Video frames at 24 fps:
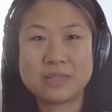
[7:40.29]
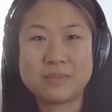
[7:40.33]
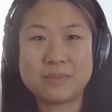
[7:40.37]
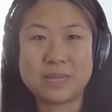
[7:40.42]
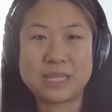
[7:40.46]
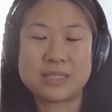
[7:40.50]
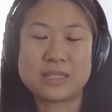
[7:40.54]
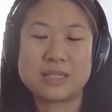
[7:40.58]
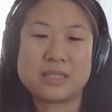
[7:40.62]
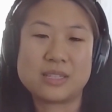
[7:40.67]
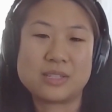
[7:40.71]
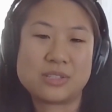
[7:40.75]
to
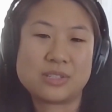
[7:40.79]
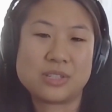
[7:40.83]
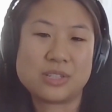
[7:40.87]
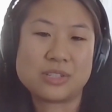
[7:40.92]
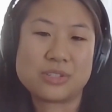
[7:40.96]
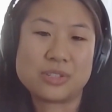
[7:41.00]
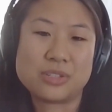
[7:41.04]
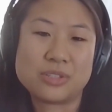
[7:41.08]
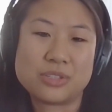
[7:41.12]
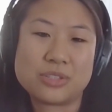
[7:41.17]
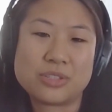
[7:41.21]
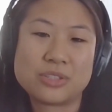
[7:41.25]
make the
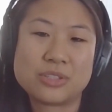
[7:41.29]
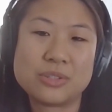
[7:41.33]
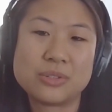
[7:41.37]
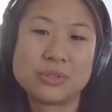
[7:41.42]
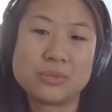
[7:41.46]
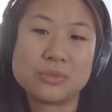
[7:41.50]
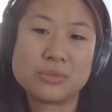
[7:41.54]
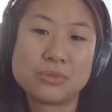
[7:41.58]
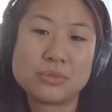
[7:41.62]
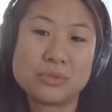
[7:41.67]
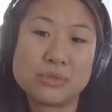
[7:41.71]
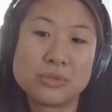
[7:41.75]
decision
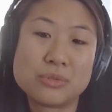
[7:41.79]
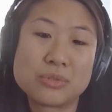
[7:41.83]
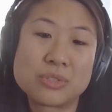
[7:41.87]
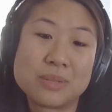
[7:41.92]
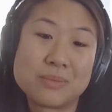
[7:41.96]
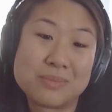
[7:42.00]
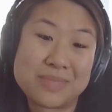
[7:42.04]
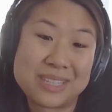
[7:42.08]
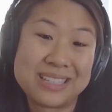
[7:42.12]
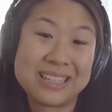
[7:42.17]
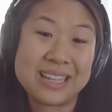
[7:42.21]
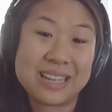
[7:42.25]
to do
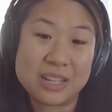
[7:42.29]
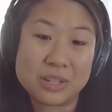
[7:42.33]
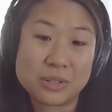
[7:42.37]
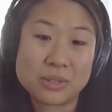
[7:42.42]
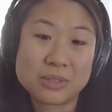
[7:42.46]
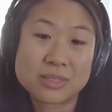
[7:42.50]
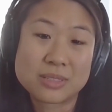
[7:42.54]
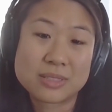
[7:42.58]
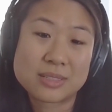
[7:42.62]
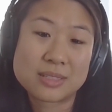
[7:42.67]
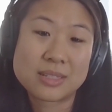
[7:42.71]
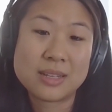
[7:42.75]
something
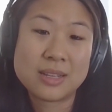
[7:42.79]
else.